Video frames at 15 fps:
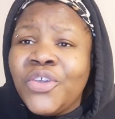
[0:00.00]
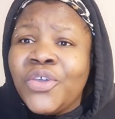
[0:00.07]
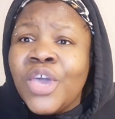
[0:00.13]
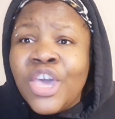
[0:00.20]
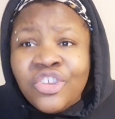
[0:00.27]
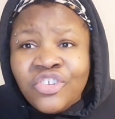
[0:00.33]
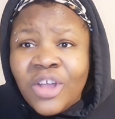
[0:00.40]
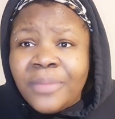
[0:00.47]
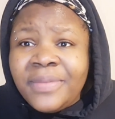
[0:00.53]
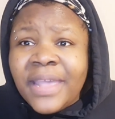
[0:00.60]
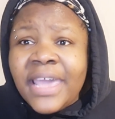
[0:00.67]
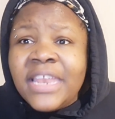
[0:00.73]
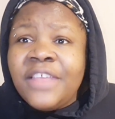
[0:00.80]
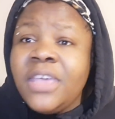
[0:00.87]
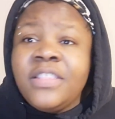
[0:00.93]
Do you know what I'm
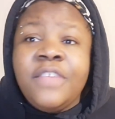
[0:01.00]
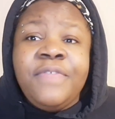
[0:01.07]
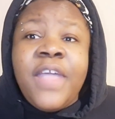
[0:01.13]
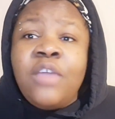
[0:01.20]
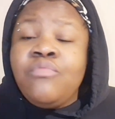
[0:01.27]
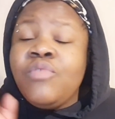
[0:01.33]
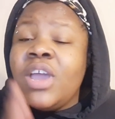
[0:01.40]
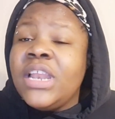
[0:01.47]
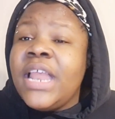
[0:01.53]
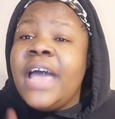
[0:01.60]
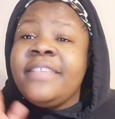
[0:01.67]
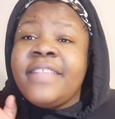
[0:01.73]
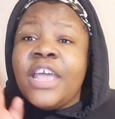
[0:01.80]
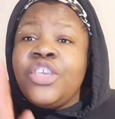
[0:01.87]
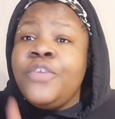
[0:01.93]
saying? Because if they
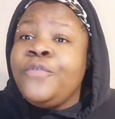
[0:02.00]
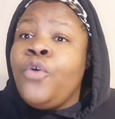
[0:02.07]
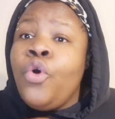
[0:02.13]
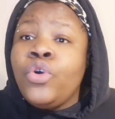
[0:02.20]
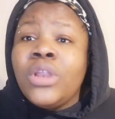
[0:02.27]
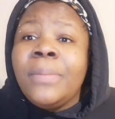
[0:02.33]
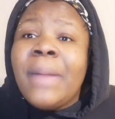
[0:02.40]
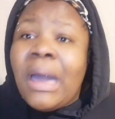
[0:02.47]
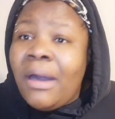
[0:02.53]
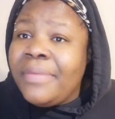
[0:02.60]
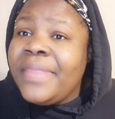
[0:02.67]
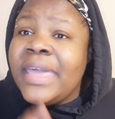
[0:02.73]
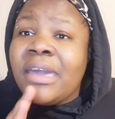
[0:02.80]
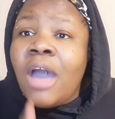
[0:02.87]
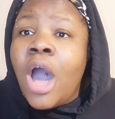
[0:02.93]
realize that you've caught them
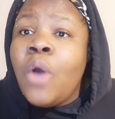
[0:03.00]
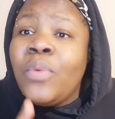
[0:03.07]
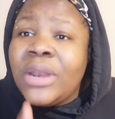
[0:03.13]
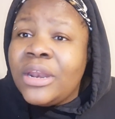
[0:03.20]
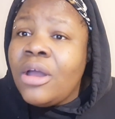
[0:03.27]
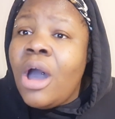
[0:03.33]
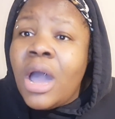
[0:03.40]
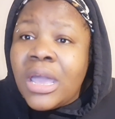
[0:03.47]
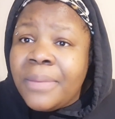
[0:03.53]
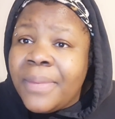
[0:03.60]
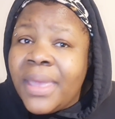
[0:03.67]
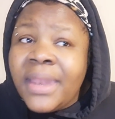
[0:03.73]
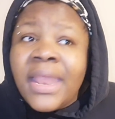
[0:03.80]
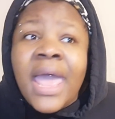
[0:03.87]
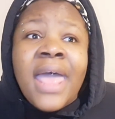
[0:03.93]
out and they can't win an
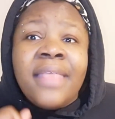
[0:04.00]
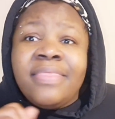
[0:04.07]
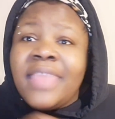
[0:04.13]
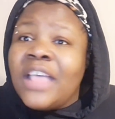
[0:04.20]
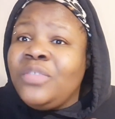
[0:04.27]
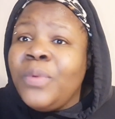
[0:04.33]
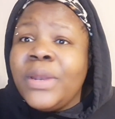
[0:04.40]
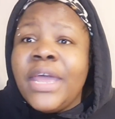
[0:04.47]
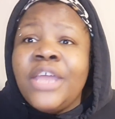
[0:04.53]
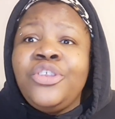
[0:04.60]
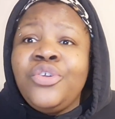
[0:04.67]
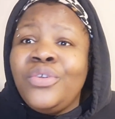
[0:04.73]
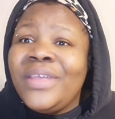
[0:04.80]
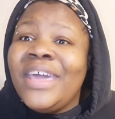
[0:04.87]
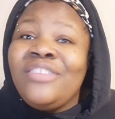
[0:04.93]
argument, that's what they do.